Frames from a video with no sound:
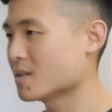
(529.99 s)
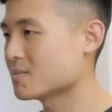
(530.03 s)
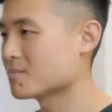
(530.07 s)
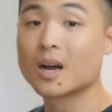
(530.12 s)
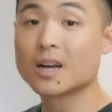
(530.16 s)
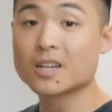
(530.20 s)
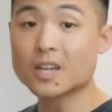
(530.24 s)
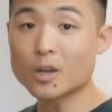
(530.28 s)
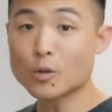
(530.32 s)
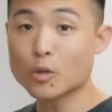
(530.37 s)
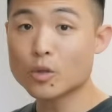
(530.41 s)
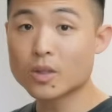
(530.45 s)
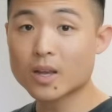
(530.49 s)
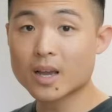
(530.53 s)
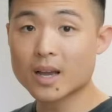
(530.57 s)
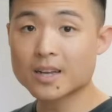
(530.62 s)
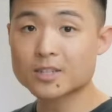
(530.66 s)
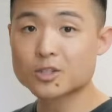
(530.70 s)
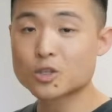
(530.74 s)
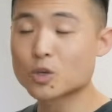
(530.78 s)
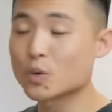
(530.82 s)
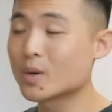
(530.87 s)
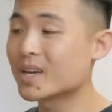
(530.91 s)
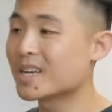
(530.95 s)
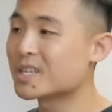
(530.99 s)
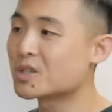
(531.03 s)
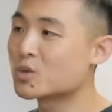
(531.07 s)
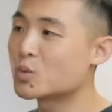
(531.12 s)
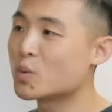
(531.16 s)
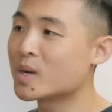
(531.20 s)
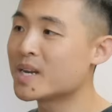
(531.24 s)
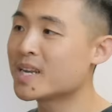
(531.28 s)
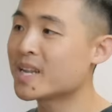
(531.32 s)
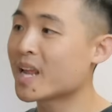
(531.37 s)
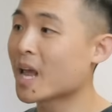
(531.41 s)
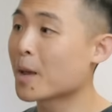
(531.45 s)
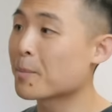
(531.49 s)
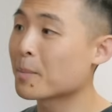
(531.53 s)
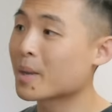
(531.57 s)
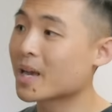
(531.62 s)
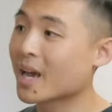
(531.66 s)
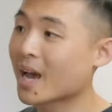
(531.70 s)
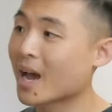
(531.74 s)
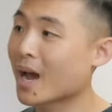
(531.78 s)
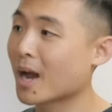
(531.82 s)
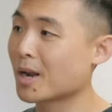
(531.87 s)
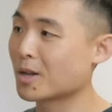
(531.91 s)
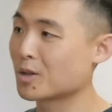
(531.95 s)
Another thing I do is rename
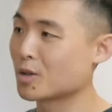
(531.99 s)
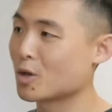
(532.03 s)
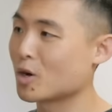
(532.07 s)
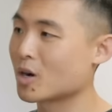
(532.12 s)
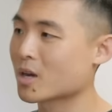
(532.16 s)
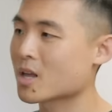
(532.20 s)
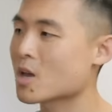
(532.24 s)
catalog